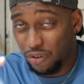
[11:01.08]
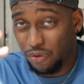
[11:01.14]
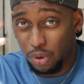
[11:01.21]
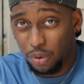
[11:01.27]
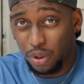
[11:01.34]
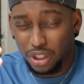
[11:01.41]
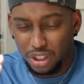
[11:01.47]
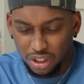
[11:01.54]
if you
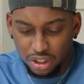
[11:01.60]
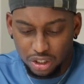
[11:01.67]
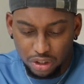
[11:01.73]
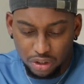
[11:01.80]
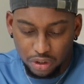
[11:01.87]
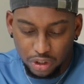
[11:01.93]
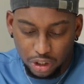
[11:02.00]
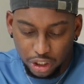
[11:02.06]
wanted to
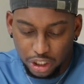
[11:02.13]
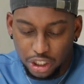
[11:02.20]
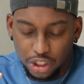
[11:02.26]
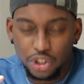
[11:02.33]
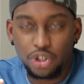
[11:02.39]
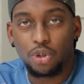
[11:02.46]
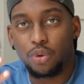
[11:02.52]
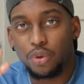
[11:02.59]
look
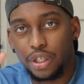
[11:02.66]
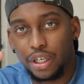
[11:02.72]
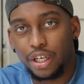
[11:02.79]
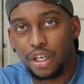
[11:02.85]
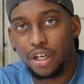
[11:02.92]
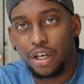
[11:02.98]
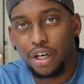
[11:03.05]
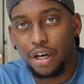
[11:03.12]
into
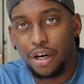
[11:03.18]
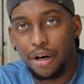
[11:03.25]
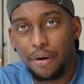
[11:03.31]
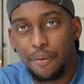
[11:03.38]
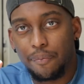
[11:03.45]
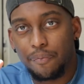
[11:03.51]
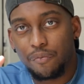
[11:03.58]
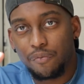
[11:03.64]
the
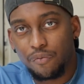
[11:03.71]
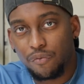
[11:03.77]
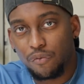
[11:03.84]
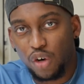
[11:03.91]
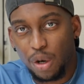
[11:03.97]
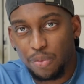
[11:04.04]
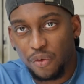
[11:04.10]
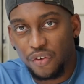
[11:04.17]

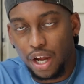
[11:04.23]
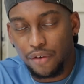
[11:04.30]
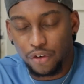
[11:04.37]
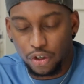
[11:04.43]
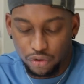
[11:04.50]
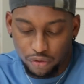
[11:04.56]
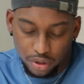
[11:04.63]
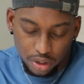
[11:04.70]
Rebel
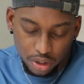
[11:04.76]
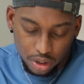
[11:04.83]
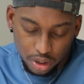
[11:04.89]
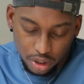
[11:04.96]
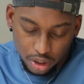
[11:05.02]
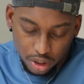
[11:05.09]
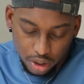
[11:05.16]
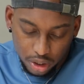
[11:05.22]
500.
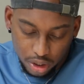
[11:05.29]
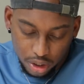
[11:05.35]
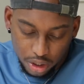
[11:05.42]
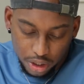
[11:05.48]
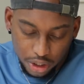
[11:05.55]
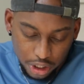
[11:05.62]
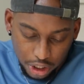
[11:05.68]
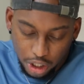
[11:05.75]

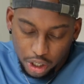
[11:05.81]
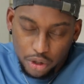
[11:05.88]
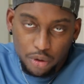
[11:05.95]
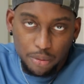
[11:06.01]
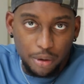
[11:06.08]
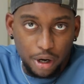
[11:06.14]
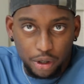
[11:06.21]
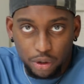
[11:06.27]
The other
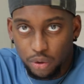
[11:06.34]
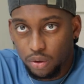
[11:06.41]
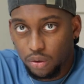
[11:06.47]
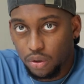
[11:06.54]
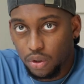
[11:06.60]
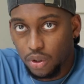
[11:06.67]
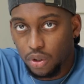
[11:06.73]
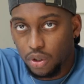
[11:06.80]
model
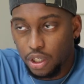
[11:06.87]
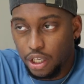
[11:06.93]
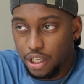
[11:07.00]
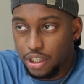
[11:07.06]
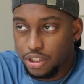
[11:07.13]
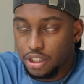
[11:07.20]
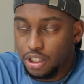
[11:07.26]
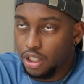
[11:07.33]

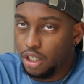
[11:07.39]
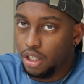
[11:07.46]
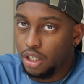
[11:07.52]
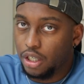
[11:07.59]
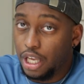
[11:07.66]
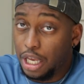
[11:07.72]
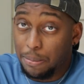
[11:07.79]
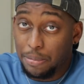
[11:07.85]
is
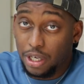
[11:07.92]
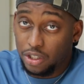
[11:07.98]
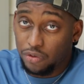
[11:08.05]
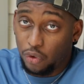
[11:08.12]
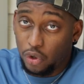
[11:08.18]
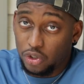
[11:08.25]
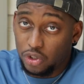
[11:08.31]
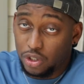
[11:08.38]
the ABS
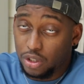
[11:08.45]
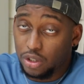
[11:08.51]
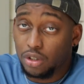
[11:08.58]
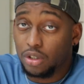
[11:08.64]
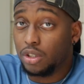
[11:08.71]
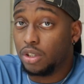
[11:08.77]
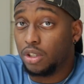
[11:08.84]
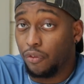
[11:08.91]
version.
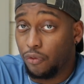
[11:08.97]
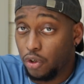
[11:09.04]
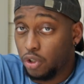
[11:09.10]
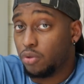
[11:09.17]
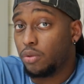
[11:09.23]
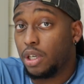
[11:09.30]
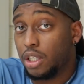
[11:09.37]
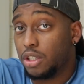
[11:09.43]
The
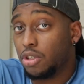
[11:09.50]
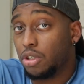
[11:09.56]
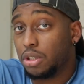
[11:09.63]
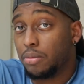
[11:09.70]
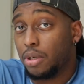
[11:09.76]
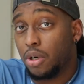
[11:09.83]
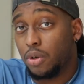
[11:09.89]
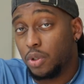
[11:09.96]
first one I've talked
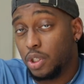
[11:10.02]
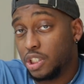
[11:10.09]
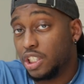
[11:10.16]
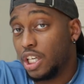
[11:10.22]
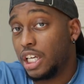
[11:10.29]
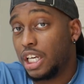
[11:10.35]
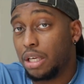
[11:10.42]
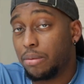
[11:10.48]
about is
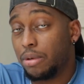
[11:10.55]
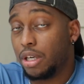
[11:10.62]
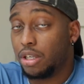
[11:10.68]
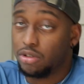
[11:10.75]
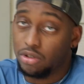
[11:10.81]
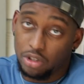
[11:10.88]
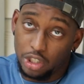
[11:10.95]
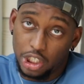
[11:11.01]

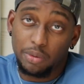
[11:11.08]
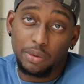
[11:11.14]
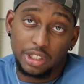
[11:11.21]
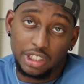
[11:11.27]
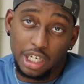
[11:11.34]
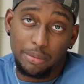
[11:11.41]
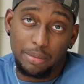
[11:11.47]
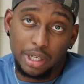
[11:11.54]
non-ABS. This one
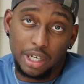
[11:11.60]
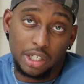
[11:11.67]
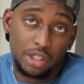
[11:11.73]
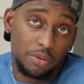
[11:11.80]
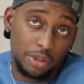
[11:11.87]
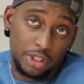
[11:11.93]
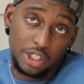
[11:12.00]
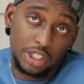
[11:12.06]
is
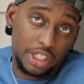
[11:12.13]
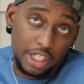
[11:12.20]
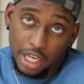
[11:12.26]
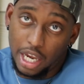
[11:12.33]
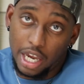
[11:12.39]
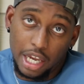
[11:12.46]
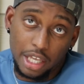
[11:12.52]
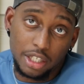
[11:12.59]
ABS, which is
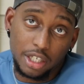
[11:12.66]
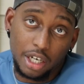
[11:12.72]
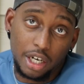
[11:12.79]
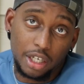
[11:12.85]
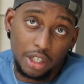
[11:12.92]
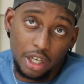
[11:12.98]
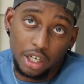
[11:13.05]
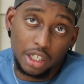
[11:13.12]

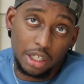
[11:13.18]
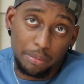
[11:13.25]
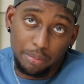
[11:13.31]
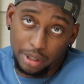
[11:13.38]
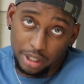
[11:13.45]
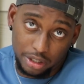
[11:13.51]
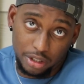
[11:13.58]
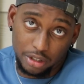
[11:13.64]
anti-locking
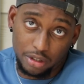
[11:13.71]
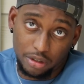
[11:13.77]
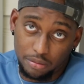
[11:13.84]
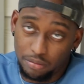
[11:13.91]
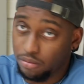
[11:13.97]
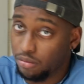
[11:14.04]
brake system.